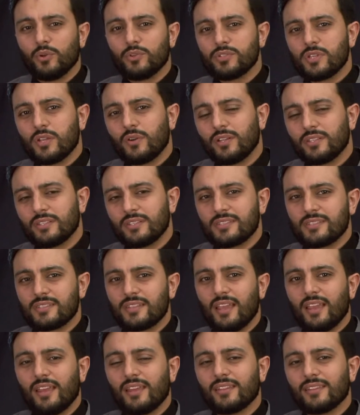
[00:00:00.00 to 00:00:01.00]
We also
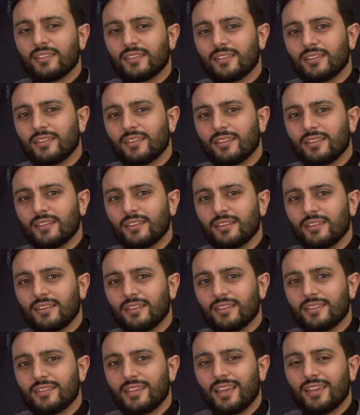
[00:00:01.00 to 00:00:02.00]
understand
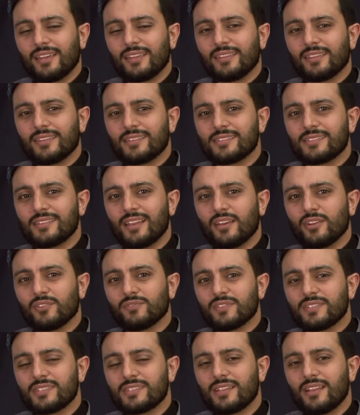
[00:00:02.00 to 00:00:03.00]
that in the start
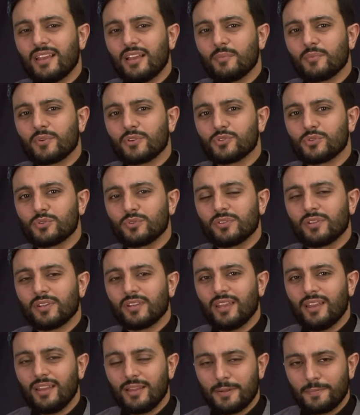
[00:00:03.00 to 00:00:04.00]
of Islam,
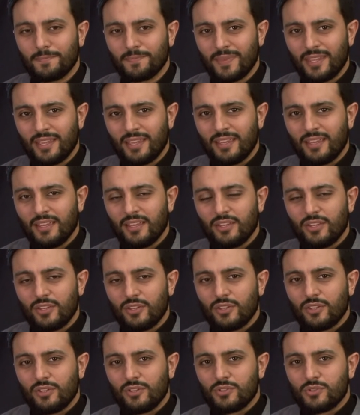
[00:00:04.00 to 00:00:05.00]
Rasulullah
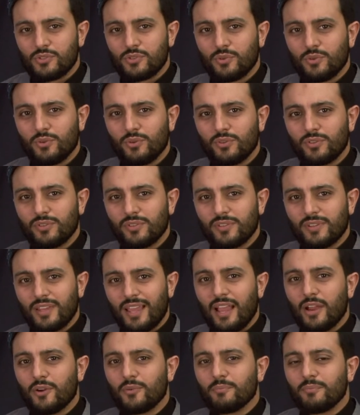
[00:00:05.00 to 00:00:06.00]
saw
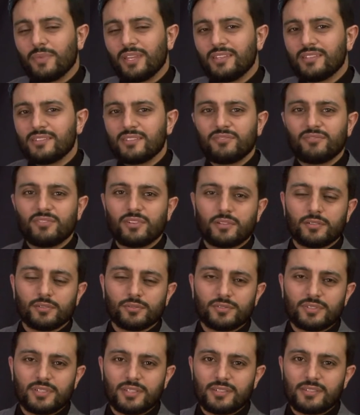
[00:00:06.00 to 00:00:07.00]
out many
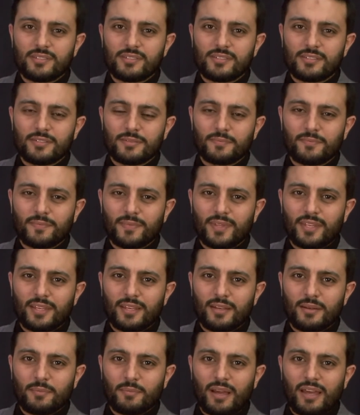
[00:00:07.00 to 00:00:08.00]
difficulties,
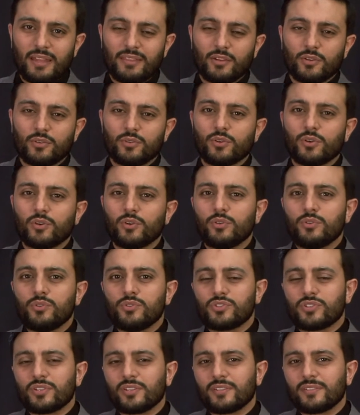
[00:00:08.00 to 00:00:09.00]
but at the
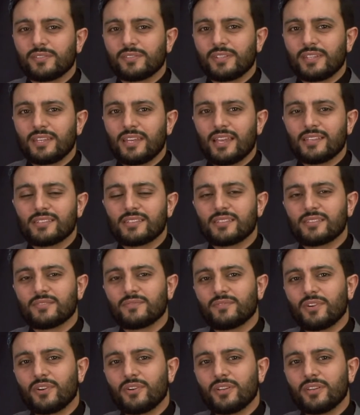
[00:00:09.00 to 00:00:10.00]
conclusion, he has
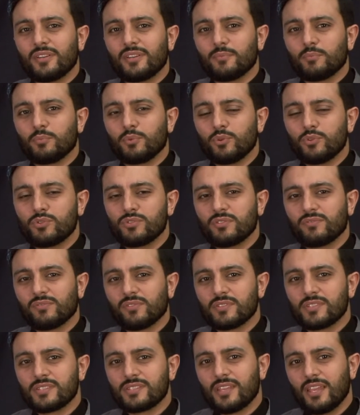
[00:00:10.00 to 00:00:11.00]
a very
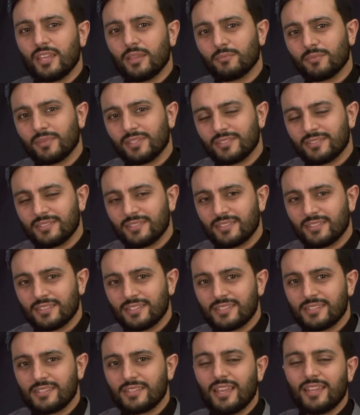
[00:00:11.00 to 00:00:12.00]
beautiful statement
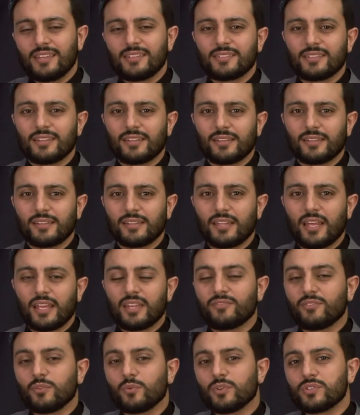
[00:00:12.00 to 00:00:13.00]
stating
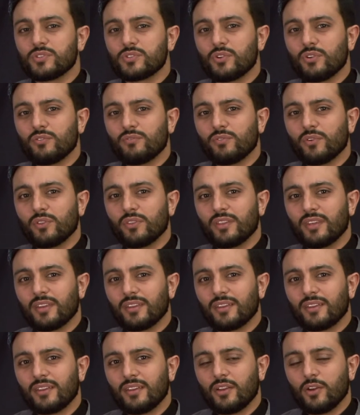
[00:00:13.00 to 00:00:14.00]
that if it was not for
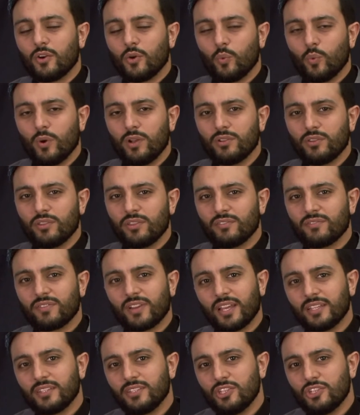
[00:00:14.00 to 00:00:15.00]
the wealth of
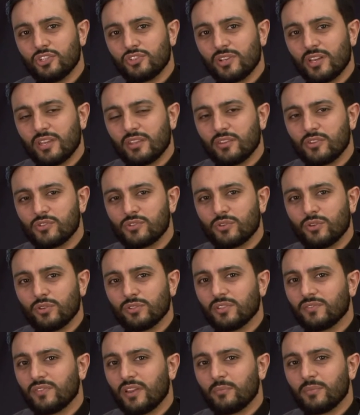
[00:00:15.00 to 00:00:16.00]
Khadija and the
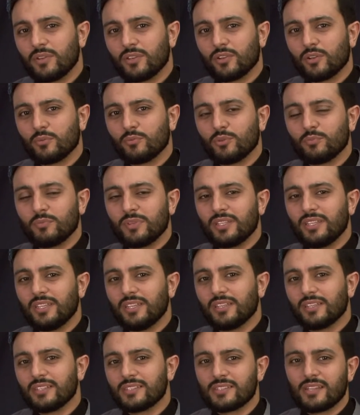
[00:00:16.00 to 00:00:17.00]
sword of Amir
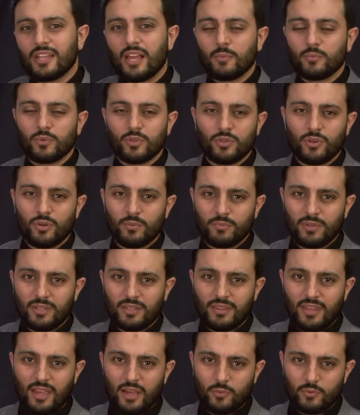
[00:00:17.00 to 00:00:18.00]
al-Mu'mineen, Islam would not
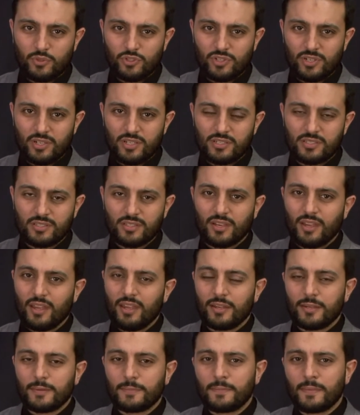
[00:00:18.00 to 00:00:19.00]
be that which it is
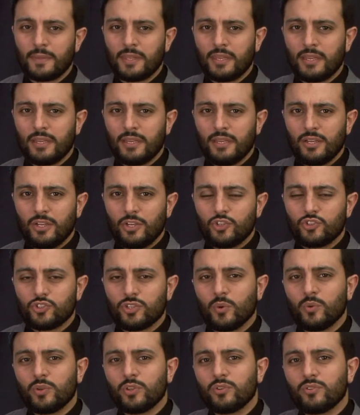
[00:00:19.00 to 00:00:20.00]
today.
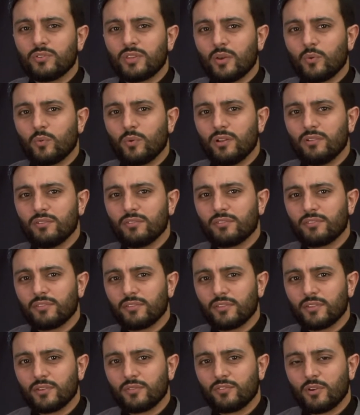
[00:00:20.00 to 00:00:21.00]
Showing you that
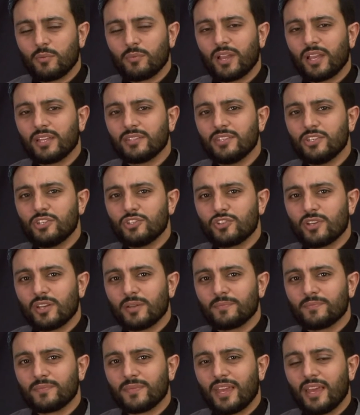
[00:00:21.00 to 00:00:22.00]
wealth from
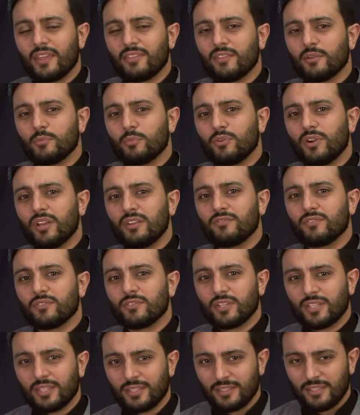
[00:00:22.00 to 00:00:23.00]
Khadija and the
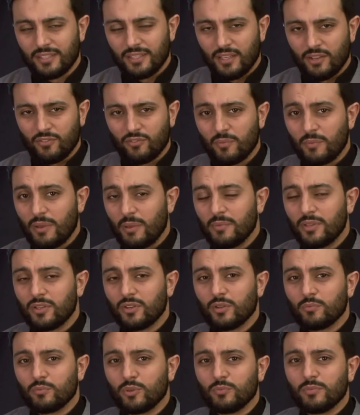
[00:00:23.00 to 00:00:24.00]
bravery from
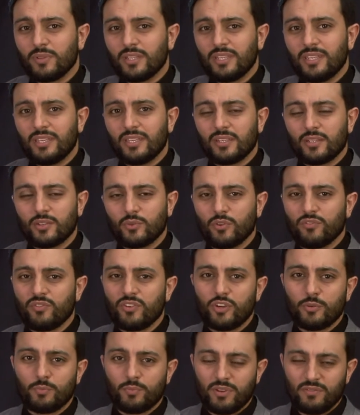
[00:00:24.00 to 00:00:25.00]
Amir al-Mu'mineen were
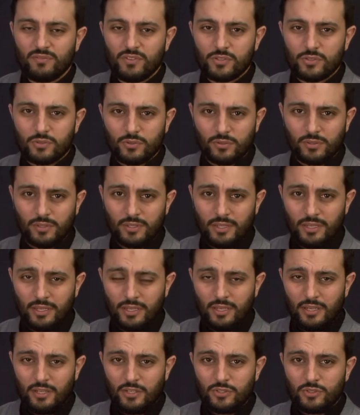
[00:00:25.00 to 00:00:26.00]
very pivotal
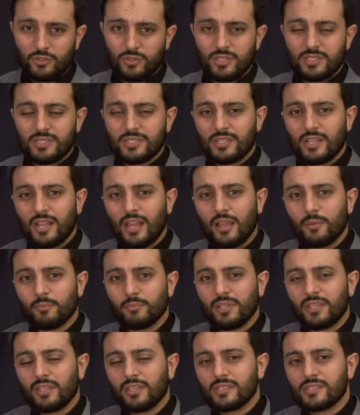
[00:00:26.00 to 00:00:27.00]
to
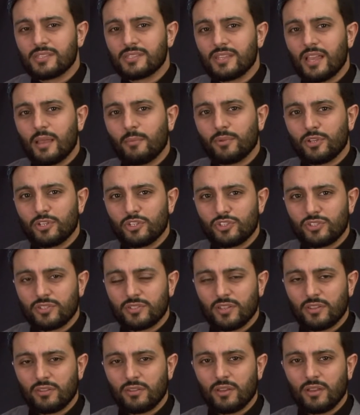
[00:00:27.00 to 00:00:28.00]
Islam being
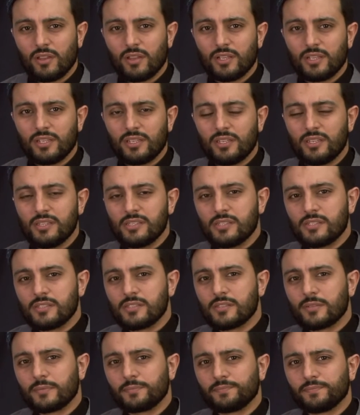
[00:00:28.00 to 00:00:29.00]
established in the early
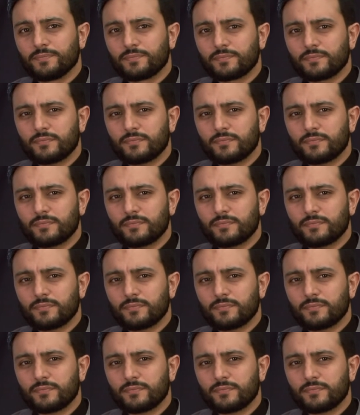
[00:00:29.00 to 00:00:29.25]
years.